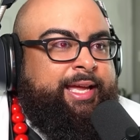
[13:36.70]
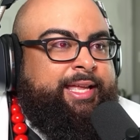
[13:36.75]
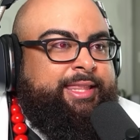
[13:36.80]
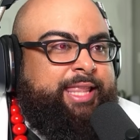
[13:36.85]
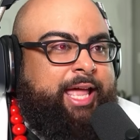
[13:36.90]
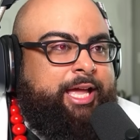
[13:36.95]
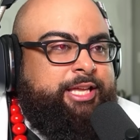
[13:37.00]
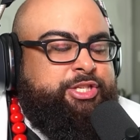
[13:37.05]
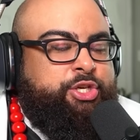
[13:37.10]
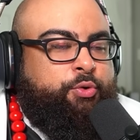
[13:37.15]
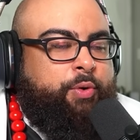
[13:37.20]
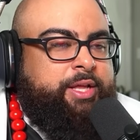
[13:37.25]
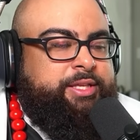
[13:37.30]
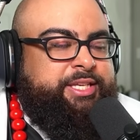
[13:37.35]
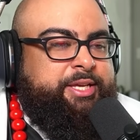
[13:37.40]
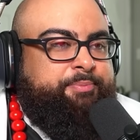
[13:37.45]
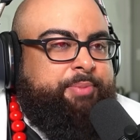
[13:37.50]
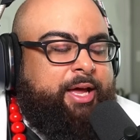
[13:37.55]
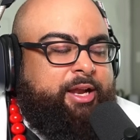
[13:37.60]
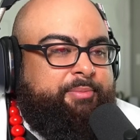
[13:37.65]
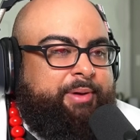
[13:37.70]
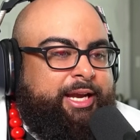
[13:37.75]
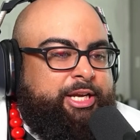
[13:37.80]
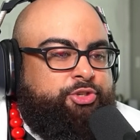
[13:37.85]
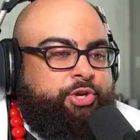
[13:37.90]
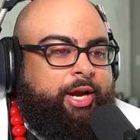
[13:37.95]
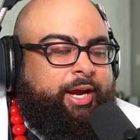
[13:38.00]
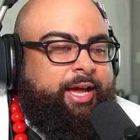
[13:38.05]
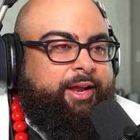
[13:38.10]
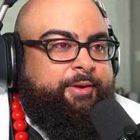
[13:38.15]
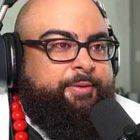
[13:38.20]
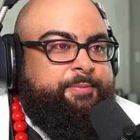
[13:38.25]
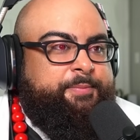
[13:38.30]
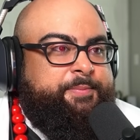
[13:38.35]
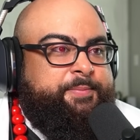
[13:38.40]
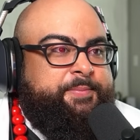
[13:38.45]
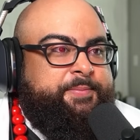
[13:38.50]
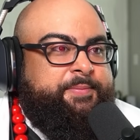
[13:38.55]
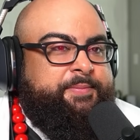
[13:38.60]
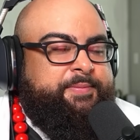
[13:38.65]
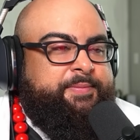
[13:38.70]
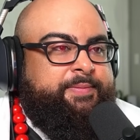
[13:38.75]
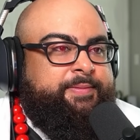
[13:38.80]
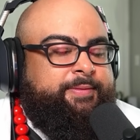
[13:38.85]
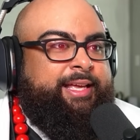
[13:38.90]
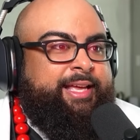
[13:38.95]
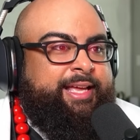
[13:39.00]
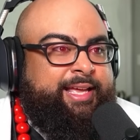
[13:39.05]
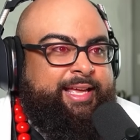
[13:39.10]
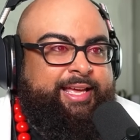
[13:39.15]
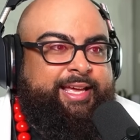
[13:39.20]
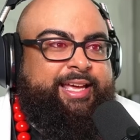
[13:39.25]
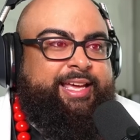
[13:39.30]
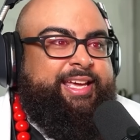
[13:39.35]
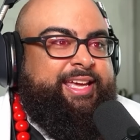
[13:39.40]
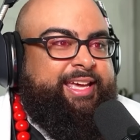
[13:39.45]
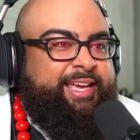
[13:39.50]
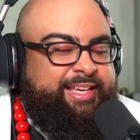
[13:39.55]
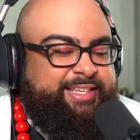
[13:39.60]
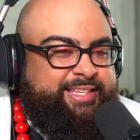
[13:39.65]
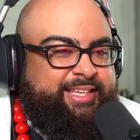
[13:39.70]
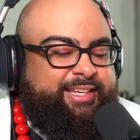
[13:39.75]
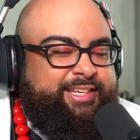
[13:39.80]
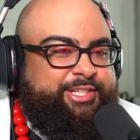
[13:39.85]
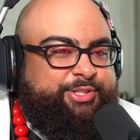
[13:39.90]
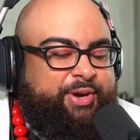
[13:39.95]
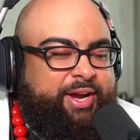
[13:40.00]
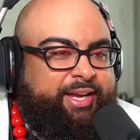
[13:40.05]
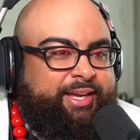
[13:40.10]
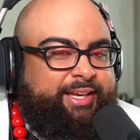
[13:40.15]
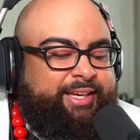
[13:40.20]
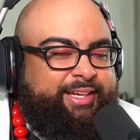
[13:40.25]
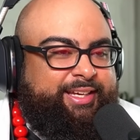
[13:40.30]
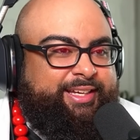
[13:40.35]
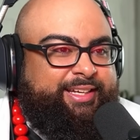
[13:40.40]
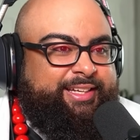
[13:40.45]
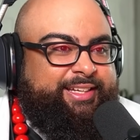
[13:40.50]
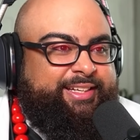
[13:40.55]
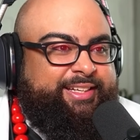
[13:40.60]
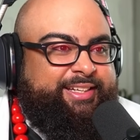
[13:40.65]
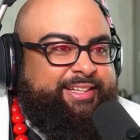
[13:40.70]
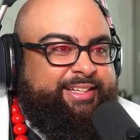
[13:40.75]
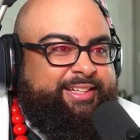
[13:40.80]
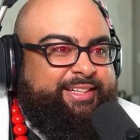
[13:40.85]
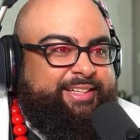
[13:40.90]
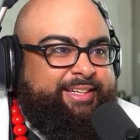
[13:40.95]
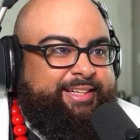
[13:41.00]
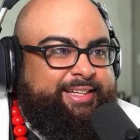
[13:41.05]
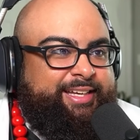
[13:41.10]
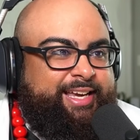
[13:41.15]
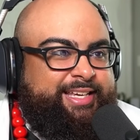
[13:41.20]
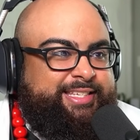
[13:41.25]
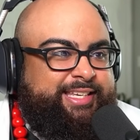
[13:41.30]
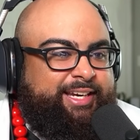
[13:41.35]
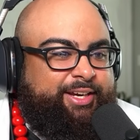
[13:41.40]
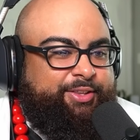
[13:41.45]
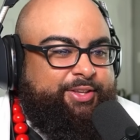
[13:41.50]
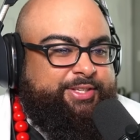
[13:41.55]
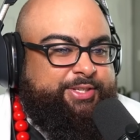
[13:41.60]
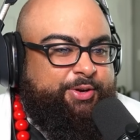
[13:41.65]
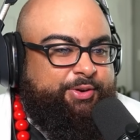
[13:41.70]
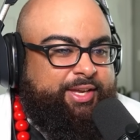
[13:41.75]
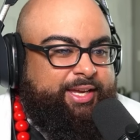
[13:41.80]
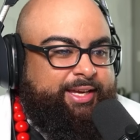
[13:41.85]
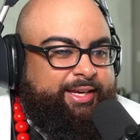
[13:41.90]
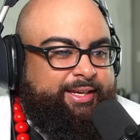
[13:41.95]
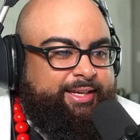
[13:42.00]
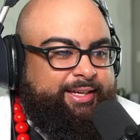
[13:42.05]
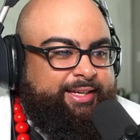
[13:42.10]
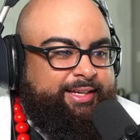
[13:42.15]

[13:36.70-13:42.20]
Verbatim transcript: That is a Quincy Butter about to strike at him. He's gonna strike it. He's gonna commit soaking.